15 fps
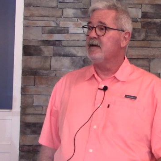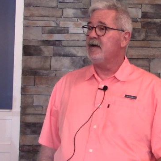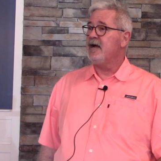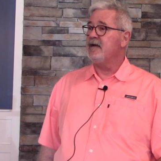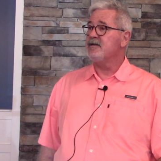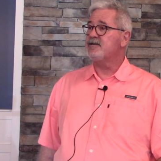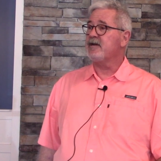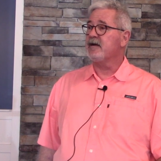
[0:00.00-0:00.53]

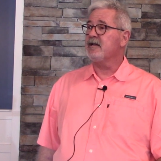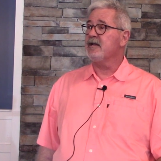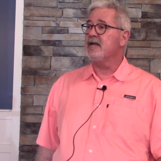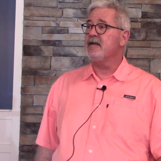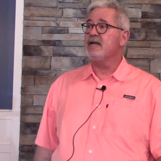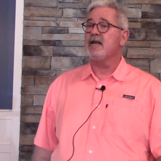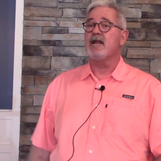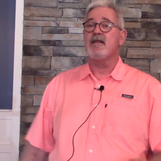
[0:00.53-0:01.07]
And
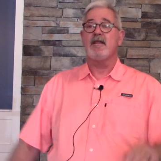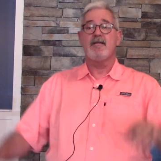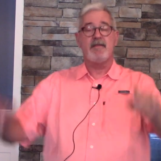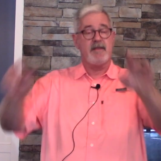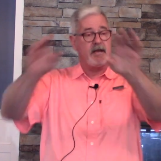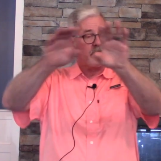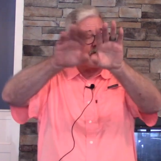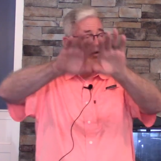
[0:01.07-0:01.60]
suddenly
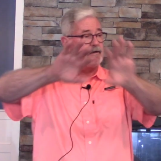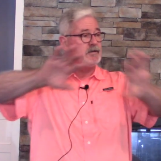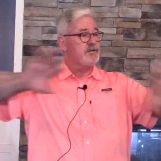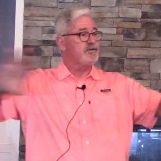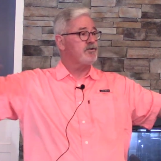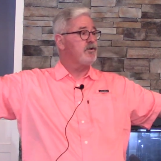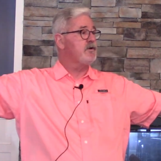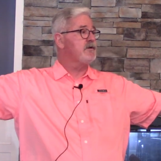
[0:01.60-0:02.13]
that curtain
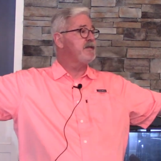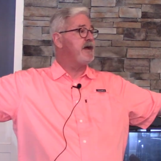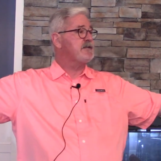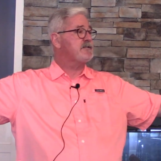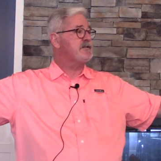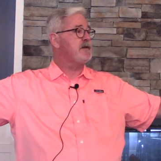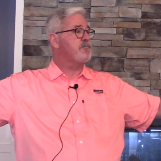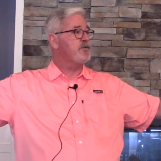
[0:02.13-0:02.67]
is torn,
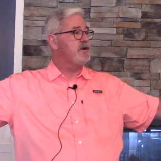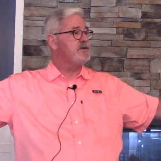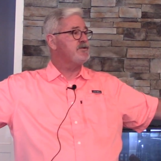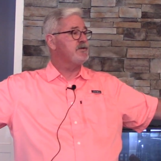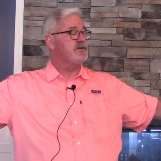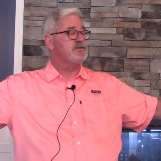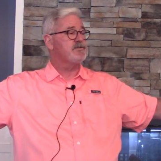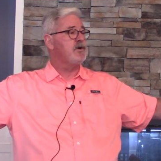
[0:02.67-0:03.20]
that
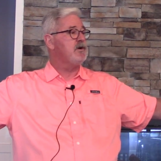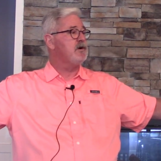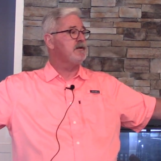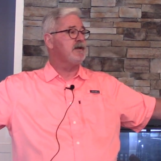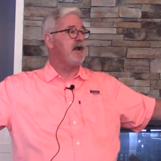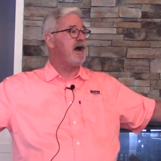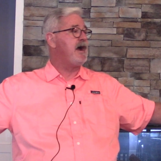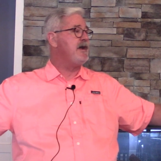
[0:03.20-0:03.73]
separation is
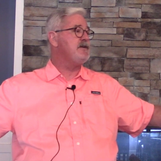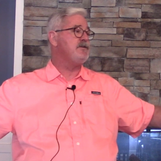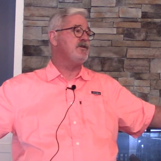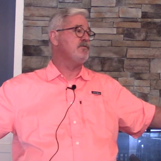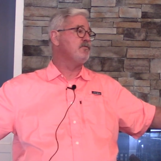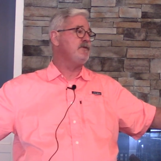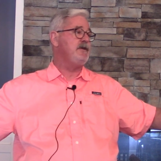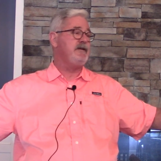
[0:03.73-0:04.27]
gone, and I
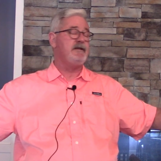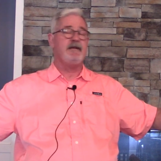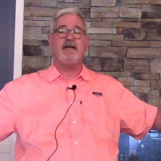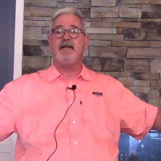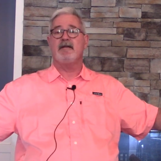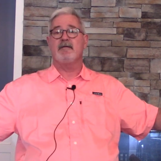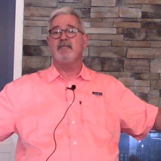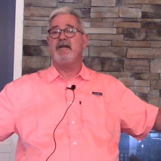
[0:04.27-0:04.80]
don't need an
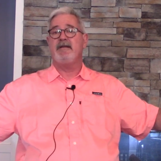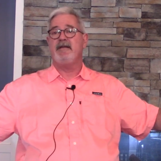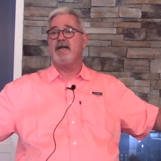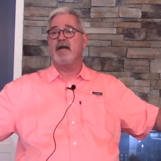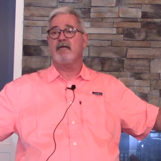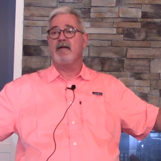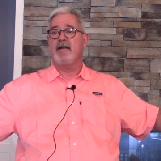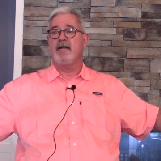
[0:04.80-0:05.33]

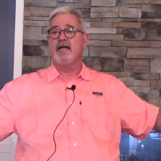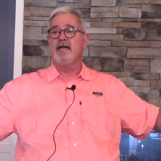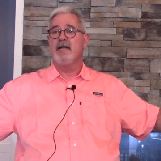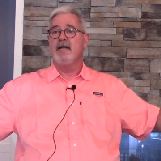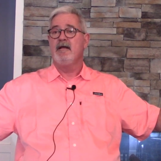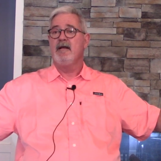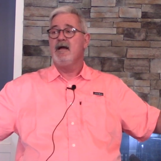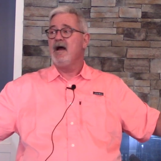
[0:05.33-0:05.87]
intermediary.
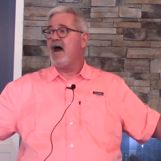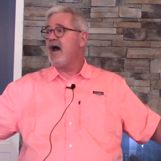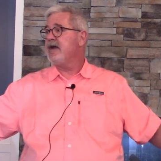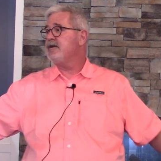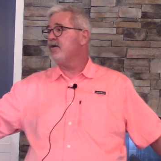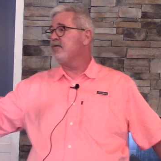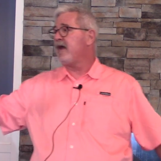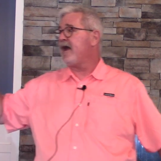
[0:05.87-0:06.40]

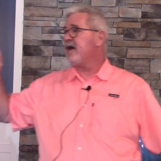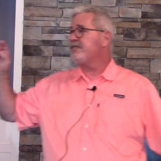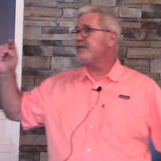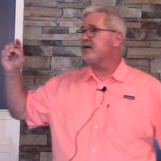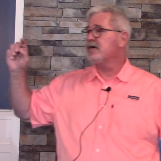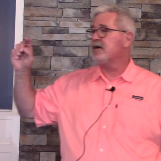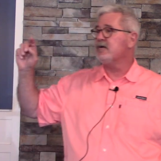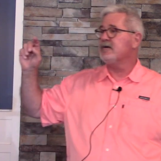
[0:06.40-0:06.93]
I don't have
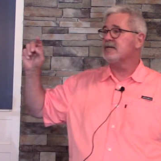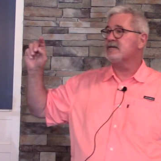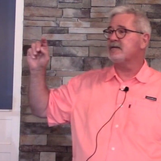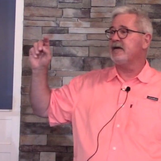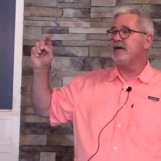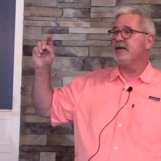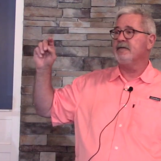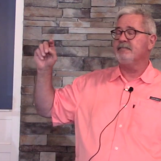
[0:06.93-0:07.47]
to go and
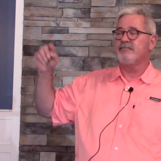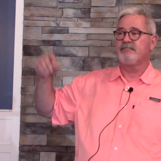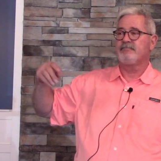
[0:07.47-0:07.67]
say,